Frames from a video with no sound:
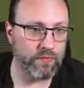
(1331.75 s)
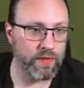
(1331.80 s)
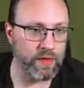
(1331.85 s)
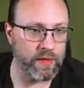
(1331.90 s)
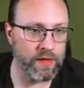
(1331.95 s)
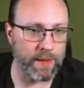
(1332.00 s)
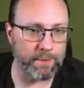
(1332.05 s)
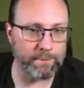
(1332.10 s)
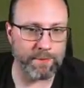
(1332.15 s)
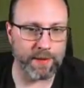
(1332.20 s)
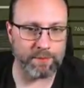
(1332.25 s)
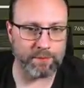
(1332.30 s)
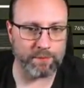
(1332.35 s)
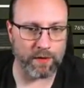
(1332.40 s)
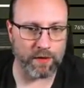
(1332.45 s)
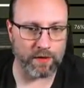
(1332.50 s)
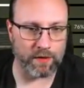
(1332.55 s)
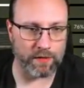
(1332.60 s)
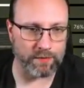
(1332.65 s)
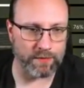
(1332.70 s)
That
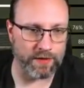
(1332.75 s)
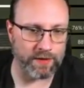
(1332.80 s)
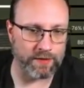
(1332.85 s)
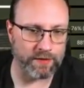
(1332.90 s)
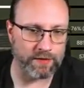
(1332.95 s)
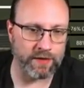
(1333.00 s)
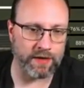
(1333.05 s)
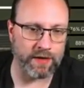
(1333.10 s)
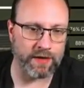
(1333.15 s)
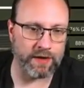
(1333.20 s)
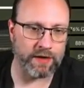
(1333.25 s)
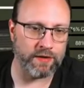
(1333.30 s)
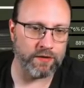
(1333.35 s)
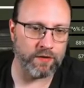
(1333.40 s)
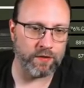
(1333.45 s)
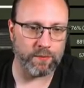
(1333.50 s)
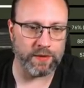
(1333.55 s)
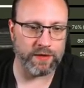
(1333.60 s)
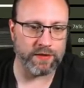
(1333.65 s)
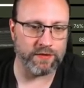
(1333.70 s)
pinball around, and
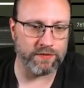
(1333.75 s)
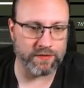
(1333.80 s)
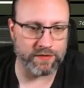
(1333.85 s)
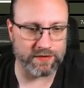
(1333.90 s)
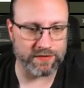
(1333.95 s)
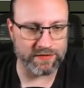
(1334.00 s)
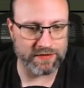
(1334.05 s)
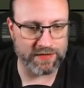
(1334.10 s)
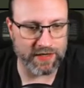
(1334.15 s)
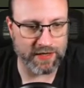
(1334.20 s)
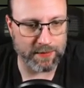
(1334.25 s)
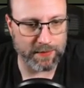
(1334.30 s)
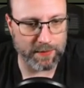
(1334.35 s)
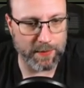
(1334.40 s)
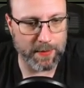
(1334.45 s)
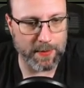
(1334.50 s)
nobody's going to see it.